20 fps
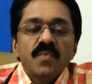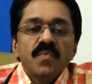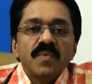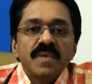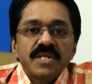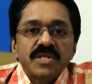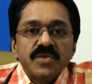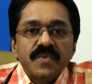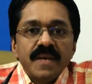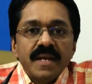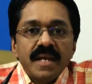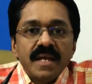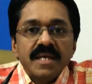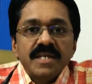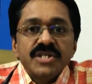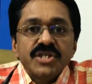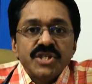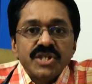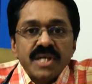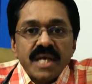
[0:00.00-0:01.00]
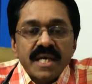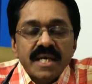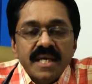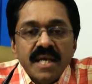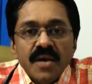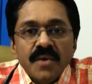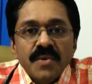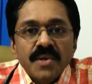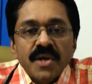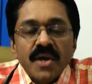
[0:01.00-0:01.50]
which will shut
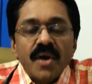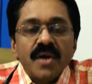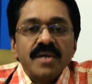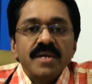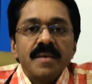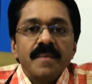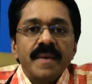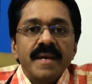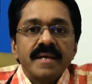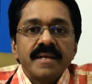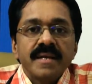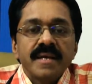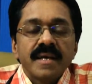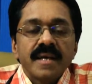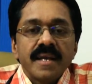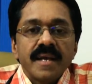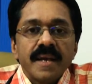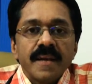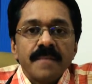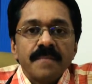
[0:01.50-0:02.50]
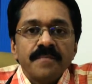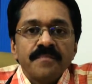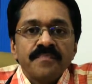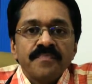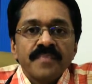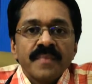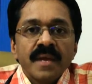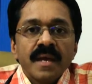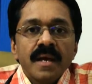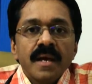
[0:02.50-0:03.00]
down automatically
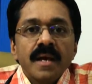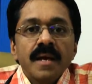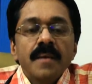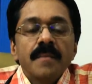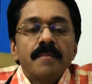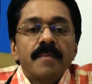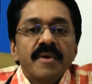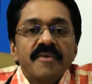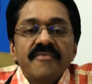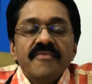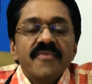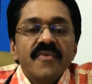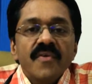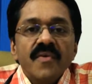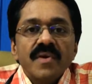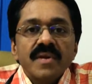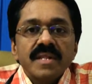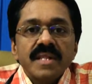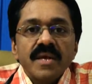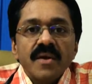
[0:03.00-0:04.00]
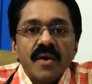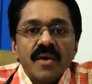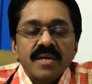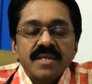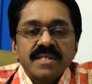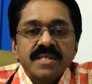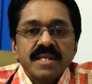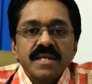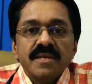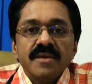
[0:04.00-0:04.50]
before the
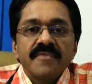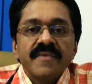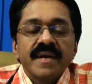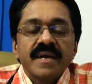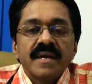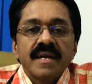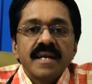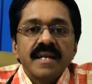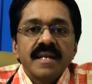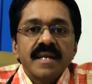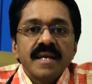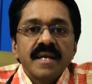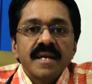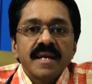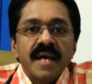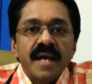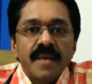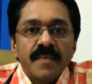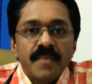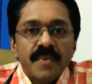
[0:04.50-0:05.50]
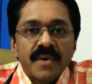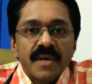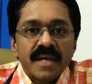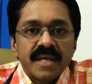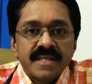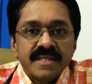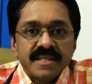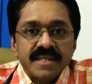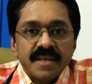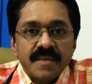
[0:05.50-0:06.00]
onset of a clinical
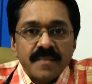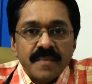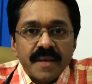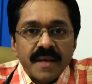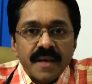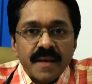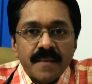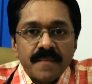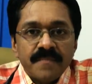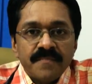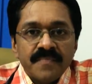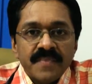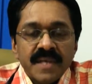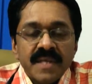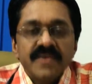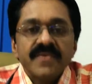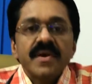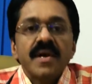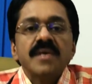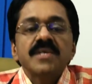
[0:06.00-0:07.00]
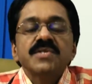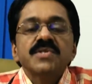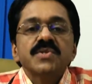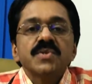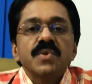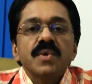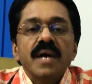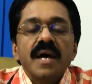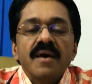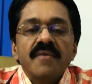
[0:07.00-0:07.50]
hypoglycemia, is
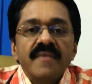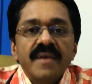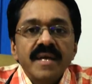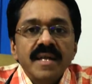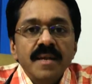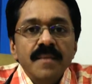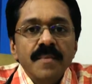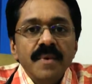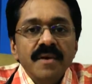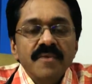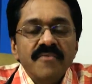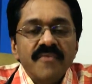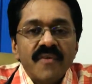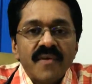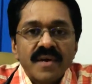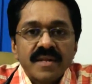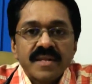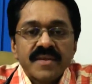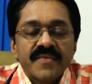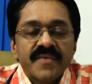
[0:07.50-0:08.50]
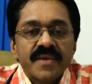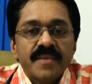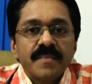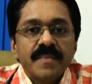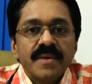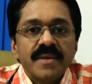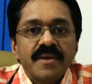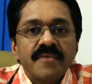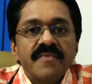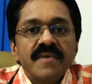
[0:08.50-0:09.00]
also available for the
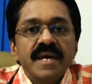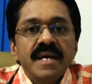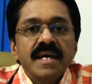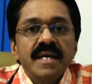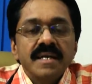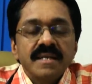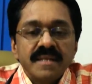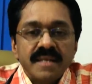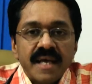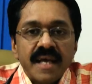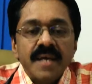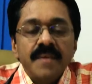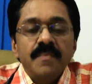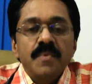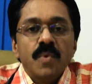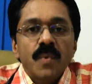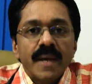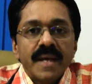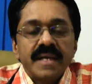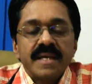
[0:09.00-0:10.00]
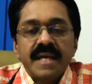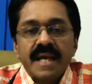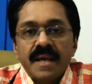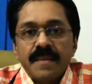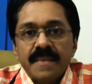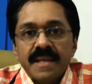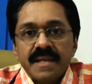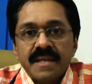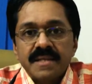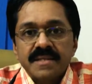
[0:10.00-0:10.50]
treatment of type 1
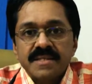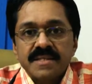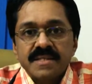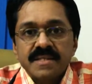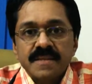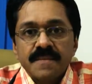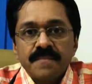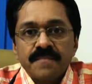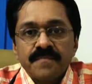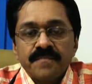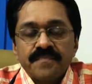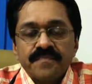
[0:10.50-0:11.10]
diabetes.